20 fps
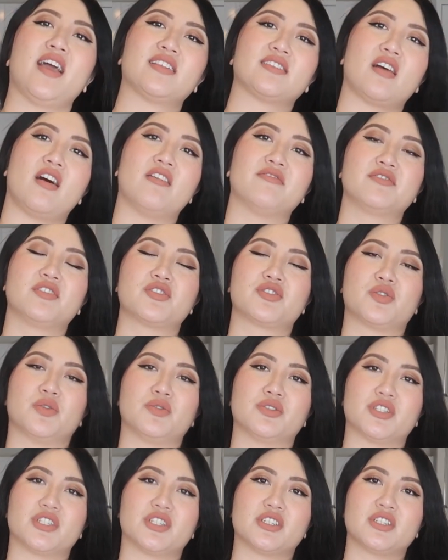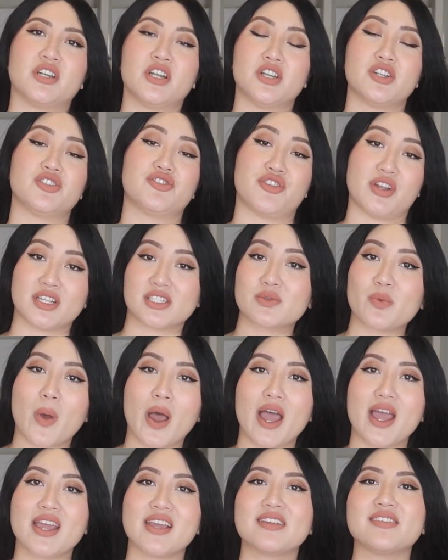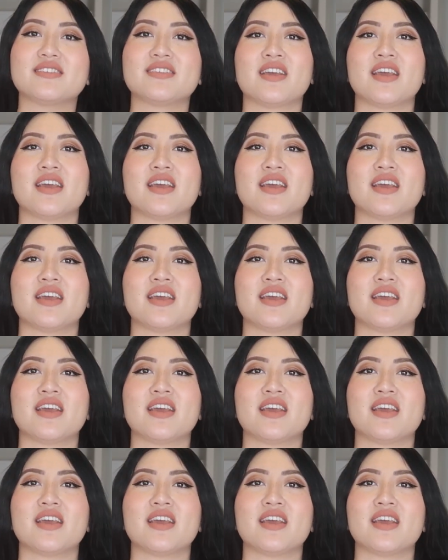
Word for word: that's off the shoulder dress wise.